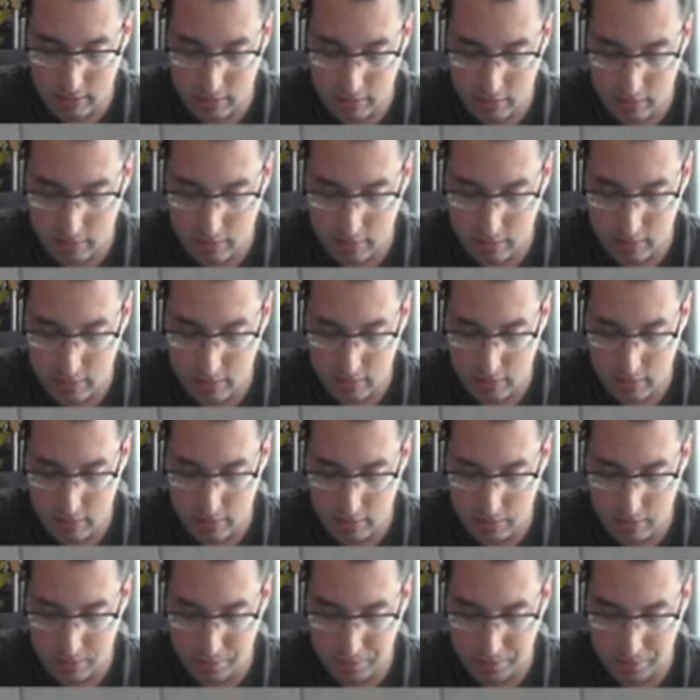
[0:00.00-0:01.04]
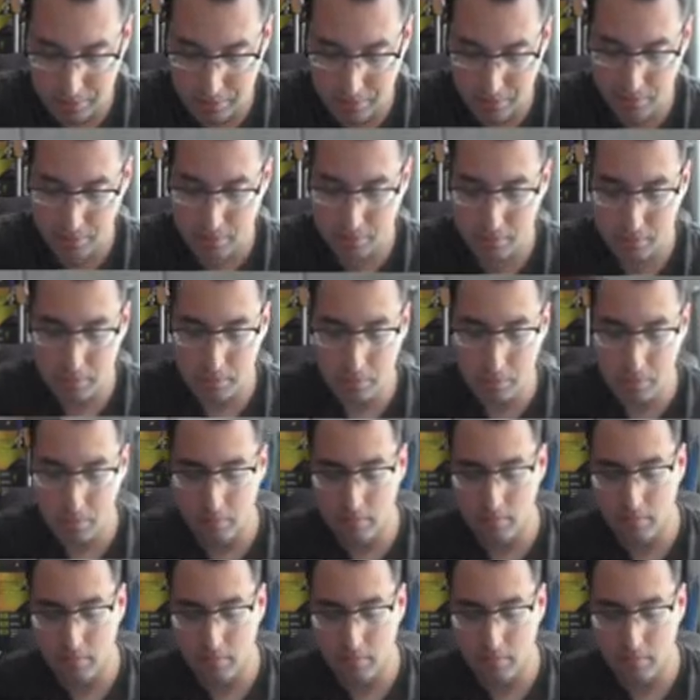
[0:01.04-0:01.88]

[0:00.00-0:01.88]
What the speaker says: (silence)